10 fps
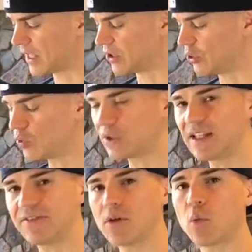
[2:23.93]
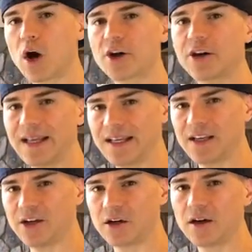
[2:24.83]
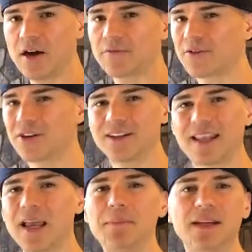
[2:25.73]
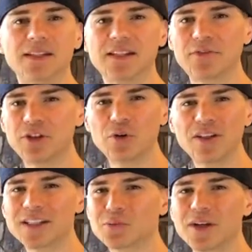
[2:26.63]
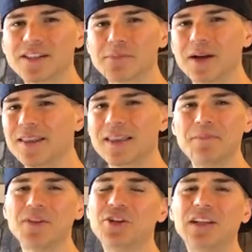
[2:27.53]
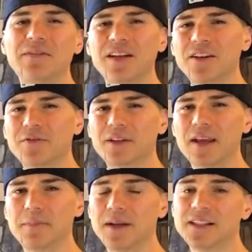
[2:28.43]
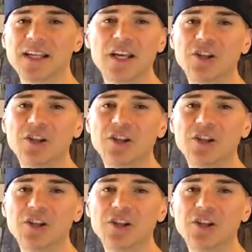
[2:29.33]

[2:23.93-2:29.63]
You leave the water in here for 10 minutes. If you're doing this once a month, you leave it in there for 10 minutes.